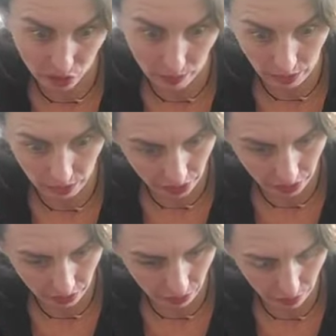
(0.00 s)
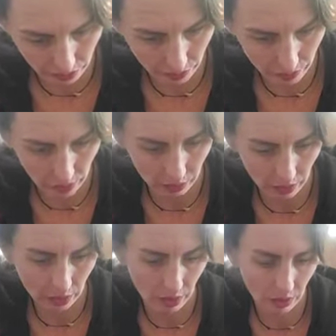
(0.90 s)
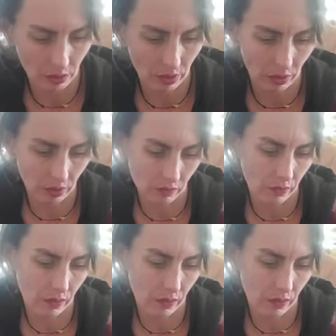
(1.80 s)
marriages or something like that. You have